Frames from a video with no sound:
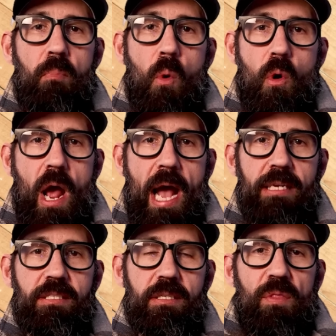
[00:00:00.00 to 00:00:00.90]

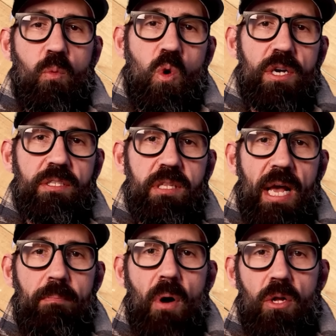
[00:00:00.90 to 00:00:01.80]
borax with woods
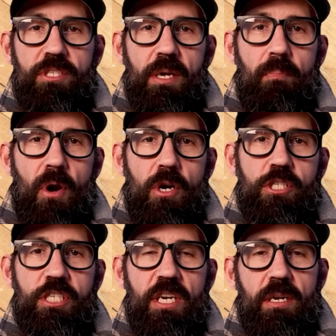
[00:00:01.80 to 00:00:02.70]
like Baltic
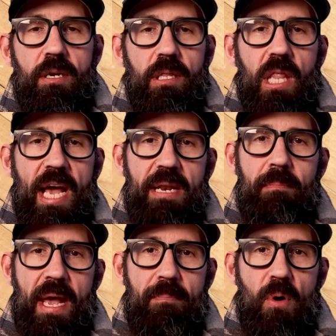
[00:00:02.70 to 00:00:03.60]
birch and light
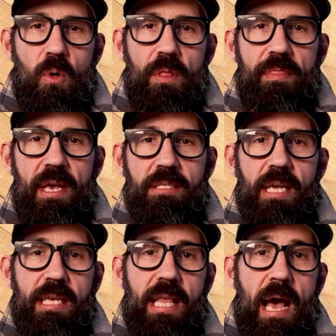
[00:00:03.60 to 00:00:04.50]
maple and things like